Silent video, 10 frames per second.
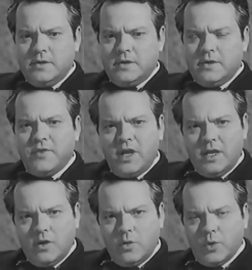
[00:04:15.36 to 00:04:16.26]
very
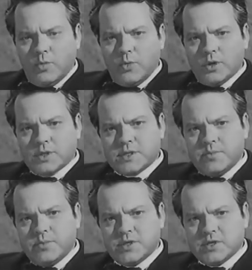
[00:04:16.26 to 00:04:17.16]
noble bulls are
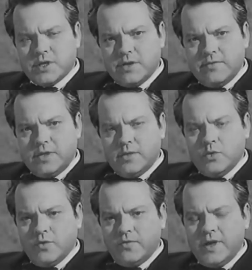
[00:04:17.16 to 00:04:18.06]
preserved in
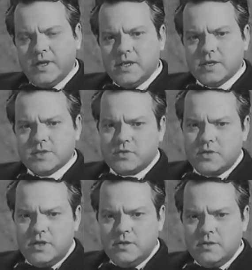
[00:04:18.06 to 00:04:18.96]
bullfighting
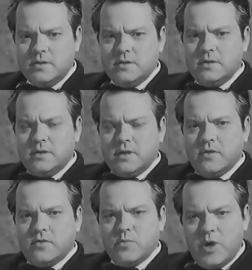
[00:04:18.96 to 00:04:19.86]
history and
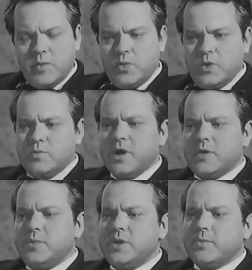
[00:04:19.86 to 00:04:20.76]
remembered by
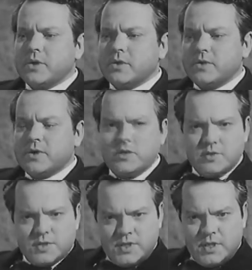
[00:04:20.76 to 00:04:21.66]
people who are
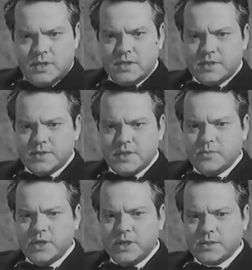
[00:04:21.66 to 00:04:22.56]
interested in this
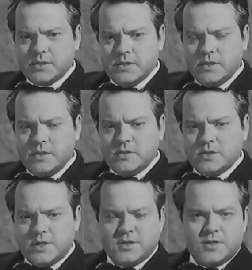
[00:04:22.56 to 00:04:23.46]
subject,
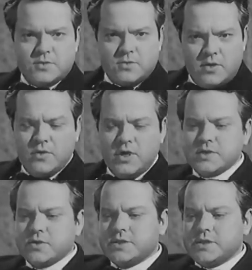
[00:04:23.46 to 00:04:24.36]
just as great
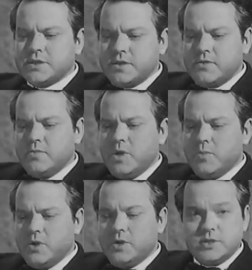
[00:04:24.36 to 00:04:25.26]
racehorses are
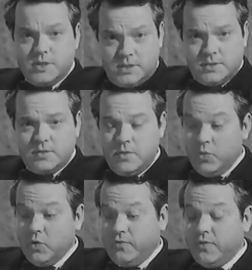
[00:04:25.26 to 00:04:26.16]
remembered and just as great
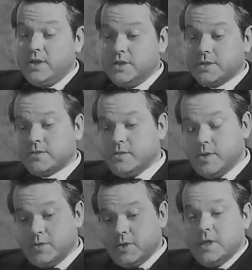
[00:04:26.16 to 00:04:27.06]
bullfighters are
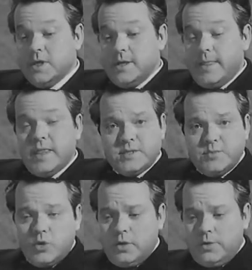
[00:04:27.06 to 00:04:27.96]
remembered. And this
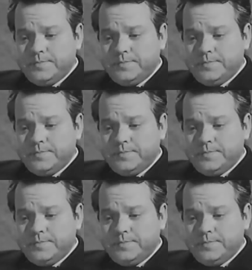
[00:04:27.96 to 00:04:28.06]
bull,